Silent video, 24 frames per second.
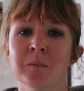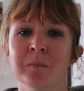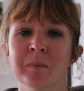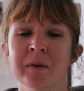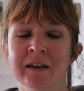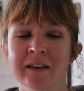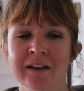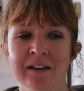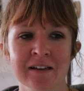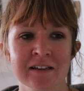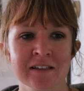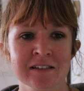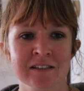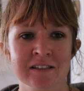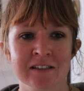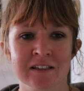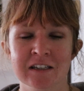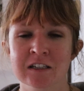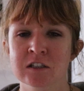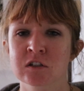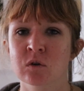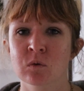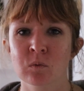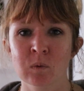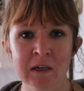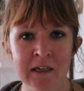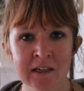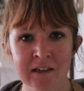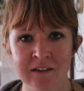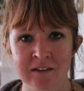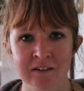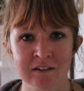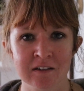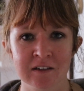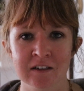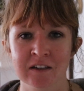because it's a
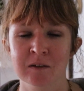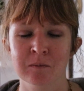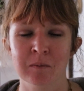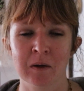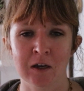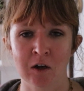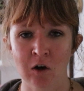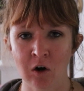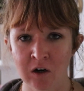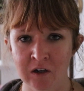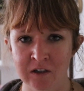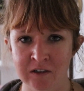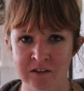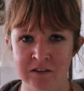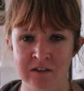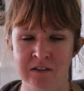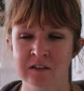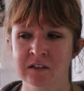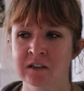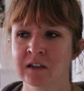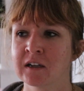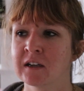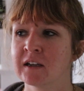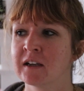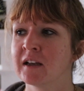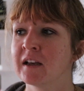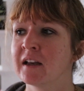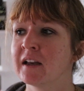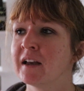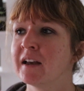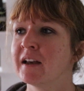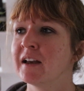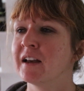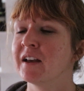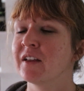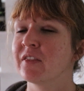weed in my garden.
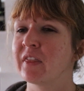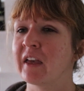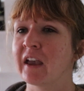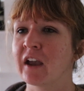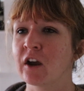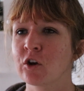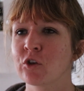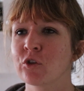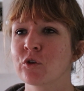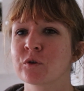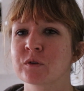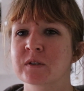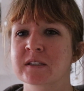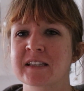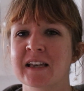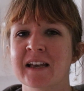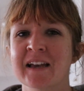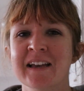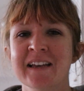They are those